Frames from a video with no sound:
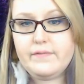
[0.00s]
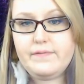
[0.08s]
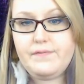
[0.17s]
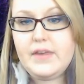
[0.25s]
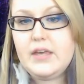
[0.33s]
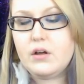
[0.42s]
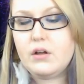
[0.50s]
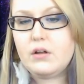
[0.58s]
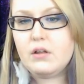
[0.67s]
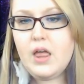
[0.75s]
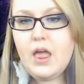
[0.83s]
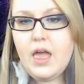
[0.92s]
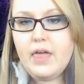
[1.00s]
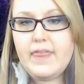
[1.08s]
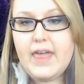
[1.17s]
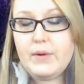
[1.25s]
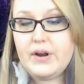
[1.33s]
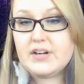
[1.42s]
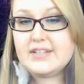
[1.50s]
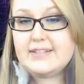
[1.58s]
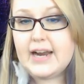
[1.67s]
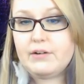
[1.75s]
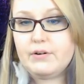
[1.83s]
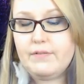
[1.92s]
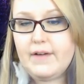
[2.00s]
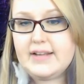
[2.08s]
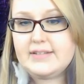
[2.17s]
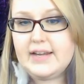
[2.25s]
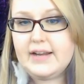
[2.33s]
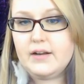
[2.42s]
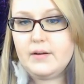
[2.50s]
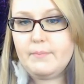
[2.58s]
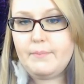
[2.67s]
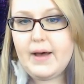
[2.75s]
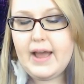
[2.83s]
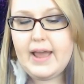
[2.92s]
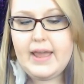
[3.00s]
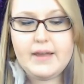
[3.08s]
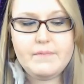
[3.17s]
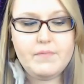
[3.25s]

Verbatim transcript: feel that we are sacrificing by